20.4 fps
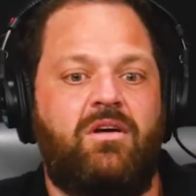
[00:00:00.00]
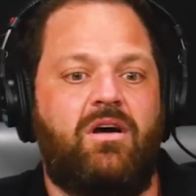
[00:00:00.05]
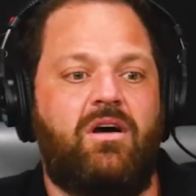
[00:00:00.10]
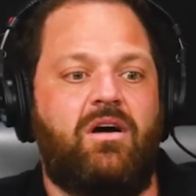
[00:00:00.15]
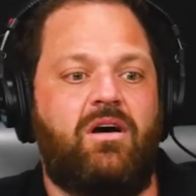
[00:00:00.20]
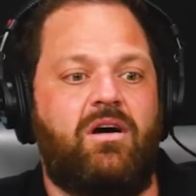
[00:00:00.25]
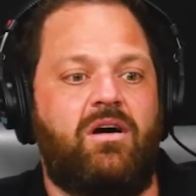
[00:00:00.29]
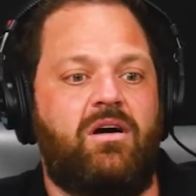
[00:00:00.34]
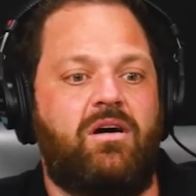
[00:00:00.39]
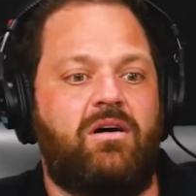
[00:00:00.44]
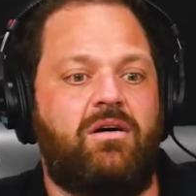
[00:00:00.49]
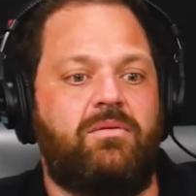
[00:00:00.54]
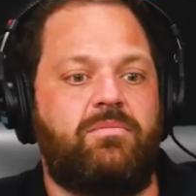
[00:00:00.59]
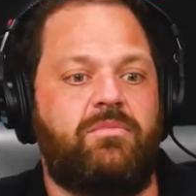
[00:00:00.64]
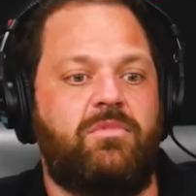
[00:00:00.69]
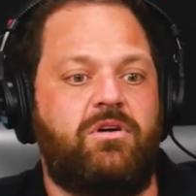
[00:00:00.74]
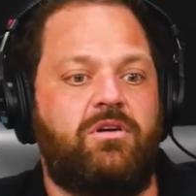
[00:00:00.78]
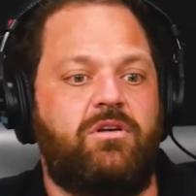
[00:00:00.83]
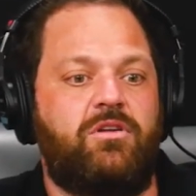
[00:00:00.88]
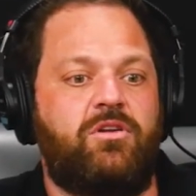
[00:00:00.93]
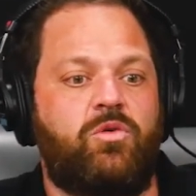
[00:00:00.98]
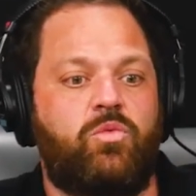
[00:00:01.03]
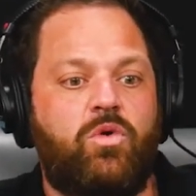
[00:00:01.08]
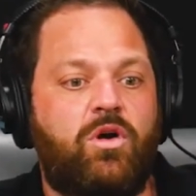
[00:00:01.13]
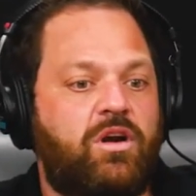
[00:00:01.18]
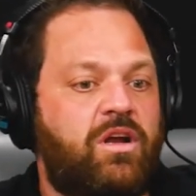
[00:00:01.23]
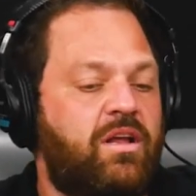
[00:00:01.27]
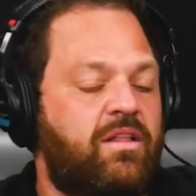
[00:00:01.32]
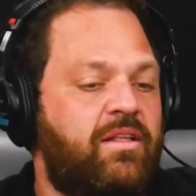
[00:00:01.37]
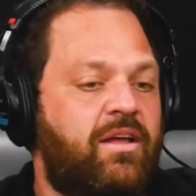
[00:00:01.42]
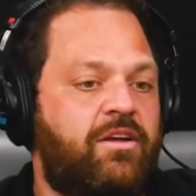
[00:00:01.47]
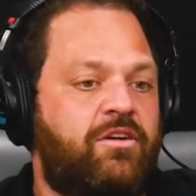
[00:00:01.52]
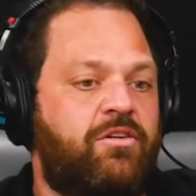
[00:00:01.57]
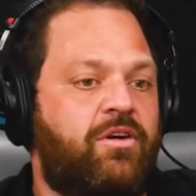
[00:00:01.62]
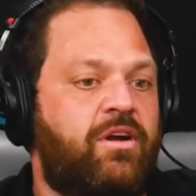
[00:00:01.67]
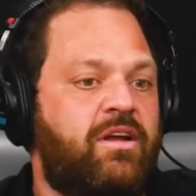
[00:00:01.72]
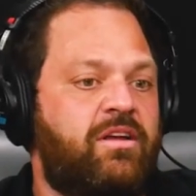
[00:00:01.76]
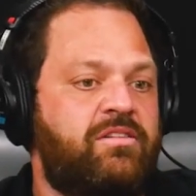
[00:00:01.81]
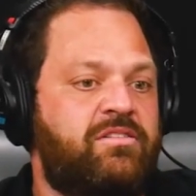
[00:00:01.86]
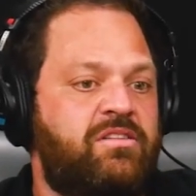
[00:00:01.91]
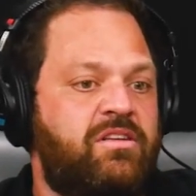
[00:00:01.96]
Um, you're working like
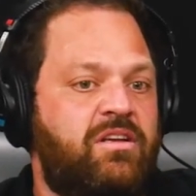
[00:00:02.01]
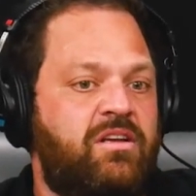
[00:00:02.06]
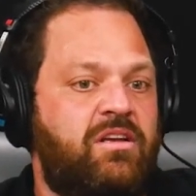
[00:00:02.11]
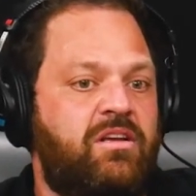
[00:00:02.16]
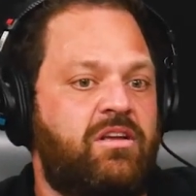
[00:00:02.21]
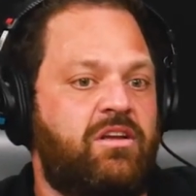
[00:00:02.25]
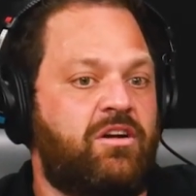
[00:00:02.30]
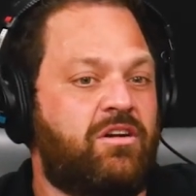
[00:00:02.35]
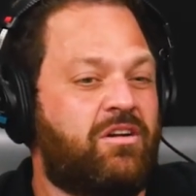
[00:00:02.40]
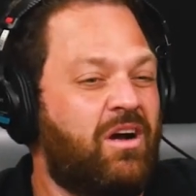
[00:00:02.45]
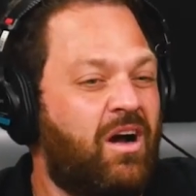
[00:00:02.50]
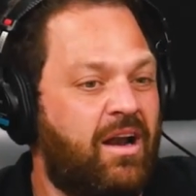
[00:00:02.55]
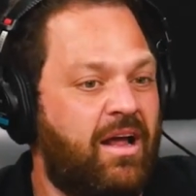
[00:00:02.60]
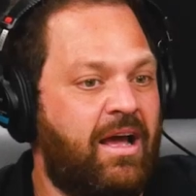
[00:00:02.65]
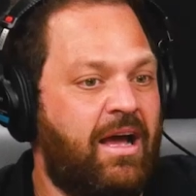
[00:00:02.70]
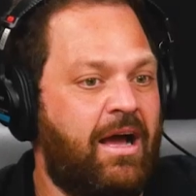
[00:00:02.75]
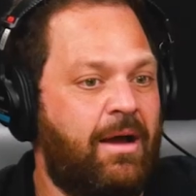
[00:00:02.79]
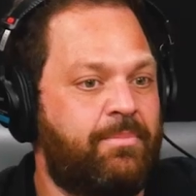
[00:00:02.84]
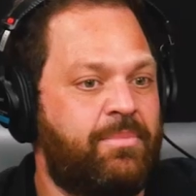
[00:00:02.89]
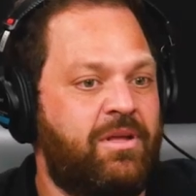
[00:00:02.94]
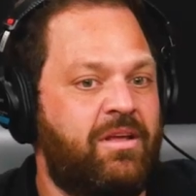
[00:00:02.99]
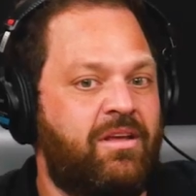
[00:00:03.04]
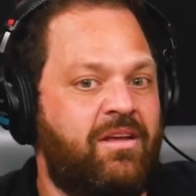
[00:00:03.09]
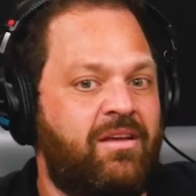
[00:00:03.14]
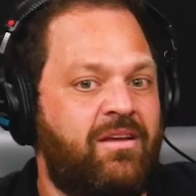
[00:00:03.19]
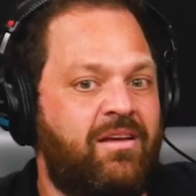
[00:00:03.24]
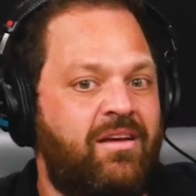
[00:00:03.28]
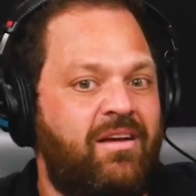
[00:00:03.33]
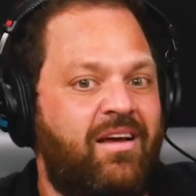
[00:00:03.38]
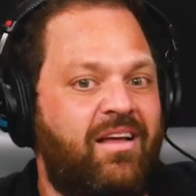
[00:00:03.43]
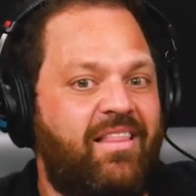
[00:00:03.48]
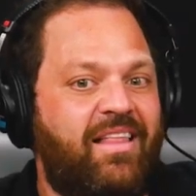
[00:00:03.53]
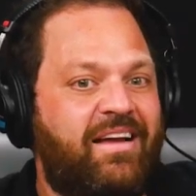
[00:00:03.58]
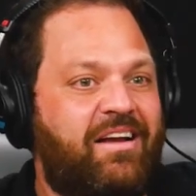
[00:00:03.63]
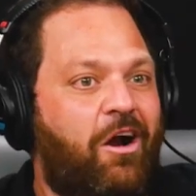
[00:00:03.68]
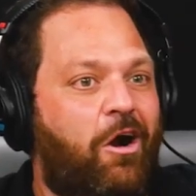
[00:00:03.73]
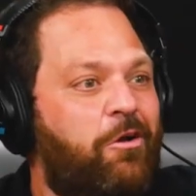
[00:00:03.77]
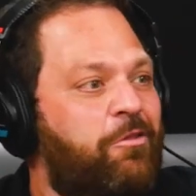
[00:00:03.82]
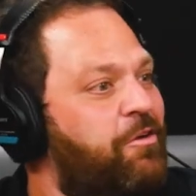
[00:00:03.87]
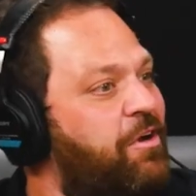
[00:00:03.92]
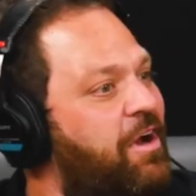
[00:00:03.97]
crazy. You're not happy. Like,
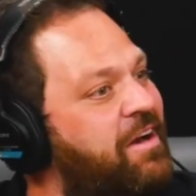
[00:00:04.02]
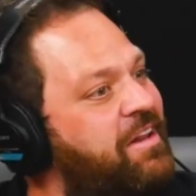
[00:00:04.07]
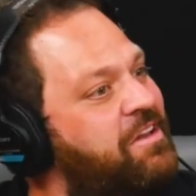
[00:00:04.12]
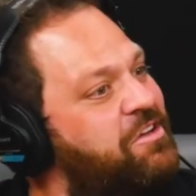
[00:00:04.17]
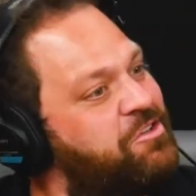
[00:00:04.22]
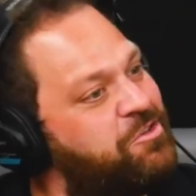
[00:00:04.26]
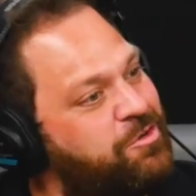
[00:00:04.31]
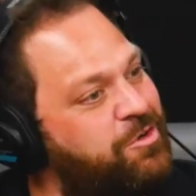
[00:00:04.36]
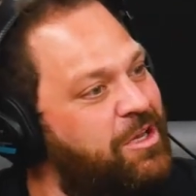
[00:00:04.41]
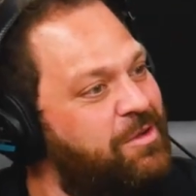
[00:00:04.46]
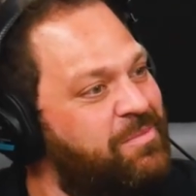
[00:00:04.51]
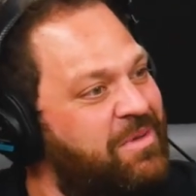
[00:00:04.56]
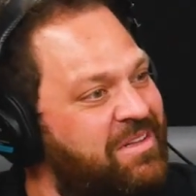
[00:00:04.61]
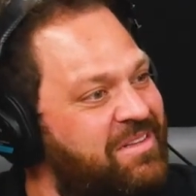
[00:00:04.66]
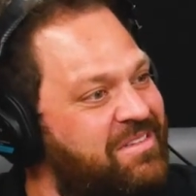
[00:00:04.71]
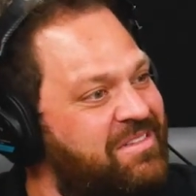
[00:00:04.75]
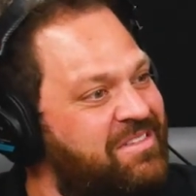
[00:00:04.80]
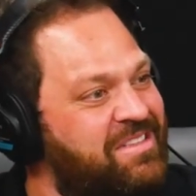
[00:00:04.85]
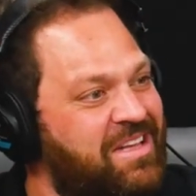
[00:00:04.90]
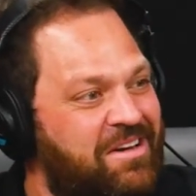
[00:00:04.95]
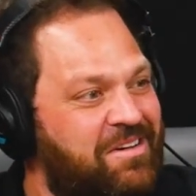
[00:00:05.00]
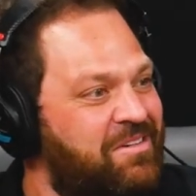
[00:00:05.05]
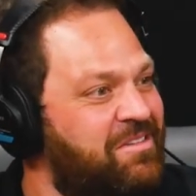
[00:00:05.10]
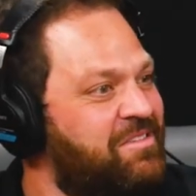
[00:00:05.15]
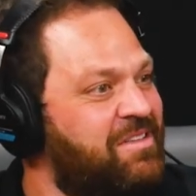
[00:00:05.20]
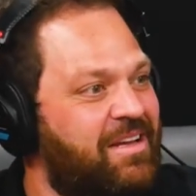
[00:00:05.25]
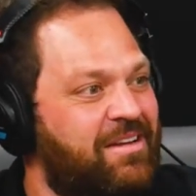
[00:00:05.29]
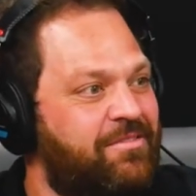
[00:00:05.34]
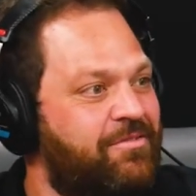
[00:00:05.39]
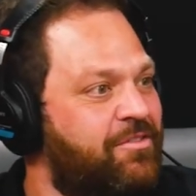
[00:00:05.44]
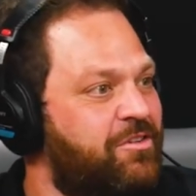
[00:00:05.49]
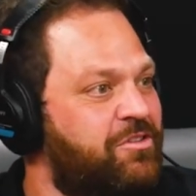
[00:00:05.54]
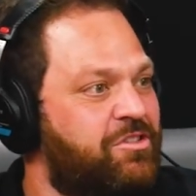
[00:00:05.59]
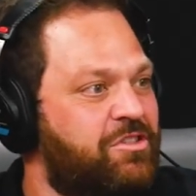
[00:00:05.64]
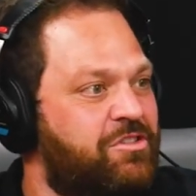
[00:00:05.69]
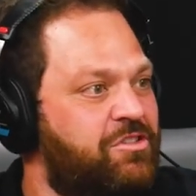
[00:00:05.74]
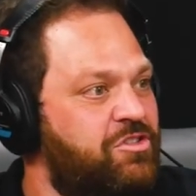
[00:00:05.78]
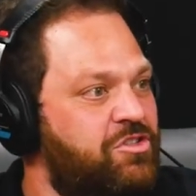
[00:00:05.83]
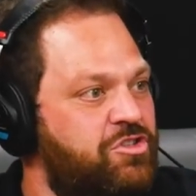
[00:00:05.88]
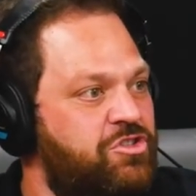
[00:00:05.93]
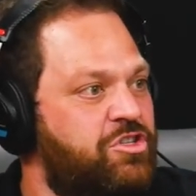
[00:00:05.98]
are there any treatment centers like for
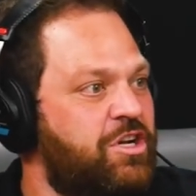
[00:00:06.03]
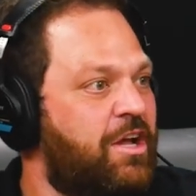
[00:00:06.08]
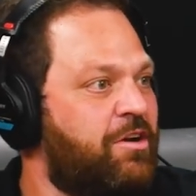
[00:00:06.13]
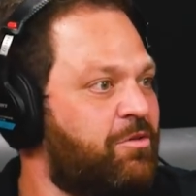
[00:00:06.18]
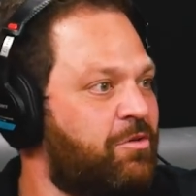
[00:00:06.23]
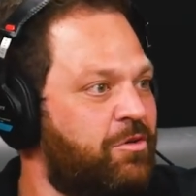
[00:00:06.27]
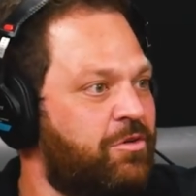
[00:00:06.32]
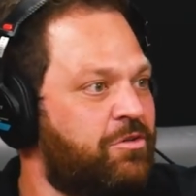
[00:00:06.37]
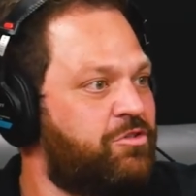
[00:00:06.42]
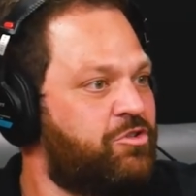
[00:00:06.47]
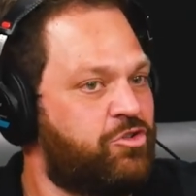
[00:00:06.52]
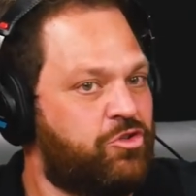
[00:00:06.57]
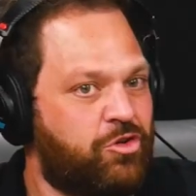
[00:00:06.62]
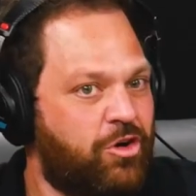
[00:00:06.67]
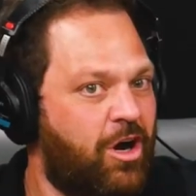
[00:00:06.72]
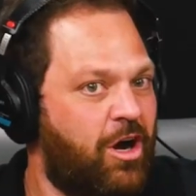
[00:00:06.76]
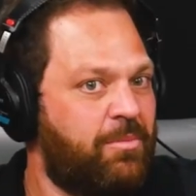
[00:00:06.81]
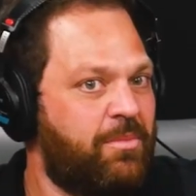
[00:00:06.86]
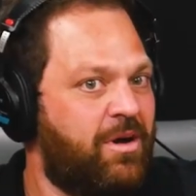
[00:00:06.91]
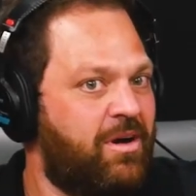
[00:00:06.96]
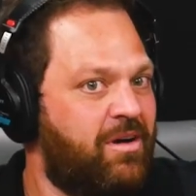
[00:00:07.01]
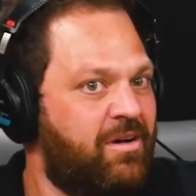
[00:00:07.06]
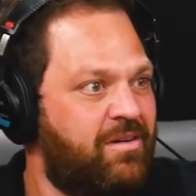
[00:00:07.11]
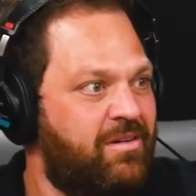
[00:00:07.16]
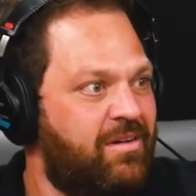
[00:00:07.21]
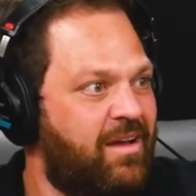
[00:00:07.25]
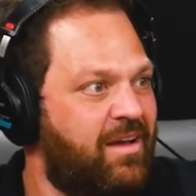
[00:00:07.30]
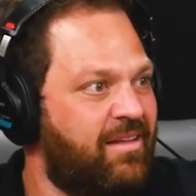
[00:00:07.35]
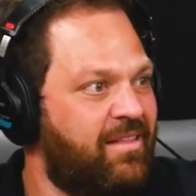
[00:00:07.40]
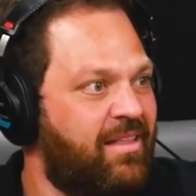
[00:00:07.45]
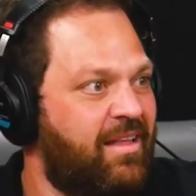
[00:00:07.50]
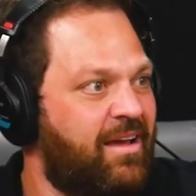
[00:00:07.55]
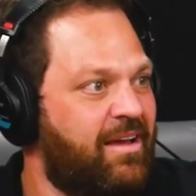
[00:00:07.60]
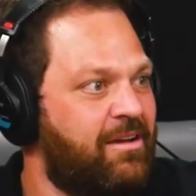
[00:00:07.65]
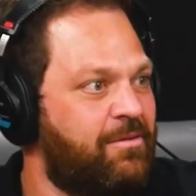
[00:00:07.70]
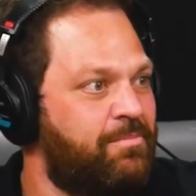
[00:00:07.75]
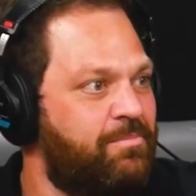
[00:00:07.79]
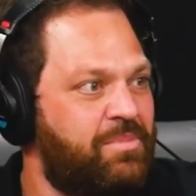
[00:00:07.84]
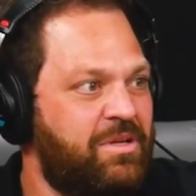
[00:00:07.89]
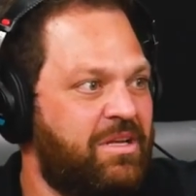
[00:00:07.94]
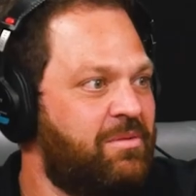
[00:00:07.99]
just general trauma and
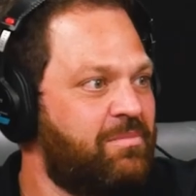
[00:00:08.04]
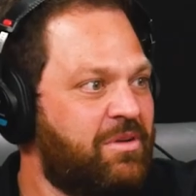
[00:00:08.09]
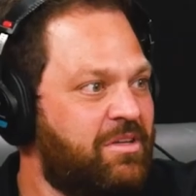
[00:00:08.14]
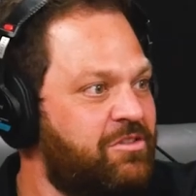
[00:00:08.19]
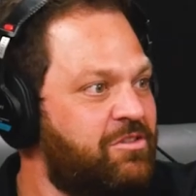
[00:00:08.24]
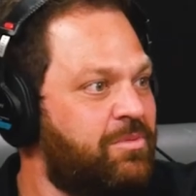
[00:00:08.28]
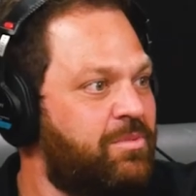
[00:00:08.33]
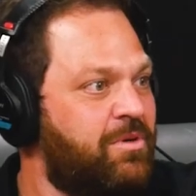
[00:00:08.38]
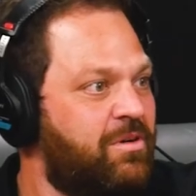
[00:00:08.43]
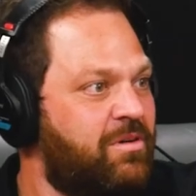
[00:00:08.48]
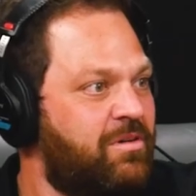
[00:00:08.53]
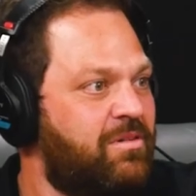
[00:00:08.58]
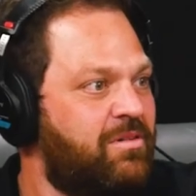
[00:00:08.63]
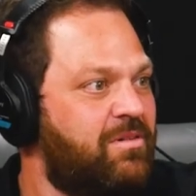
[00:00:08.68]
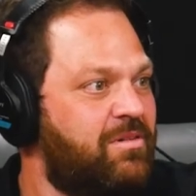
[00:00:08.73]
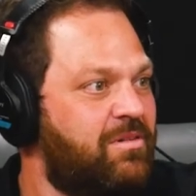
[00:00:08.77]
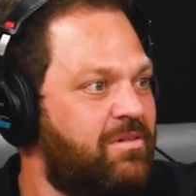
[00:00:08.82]
like being miserable?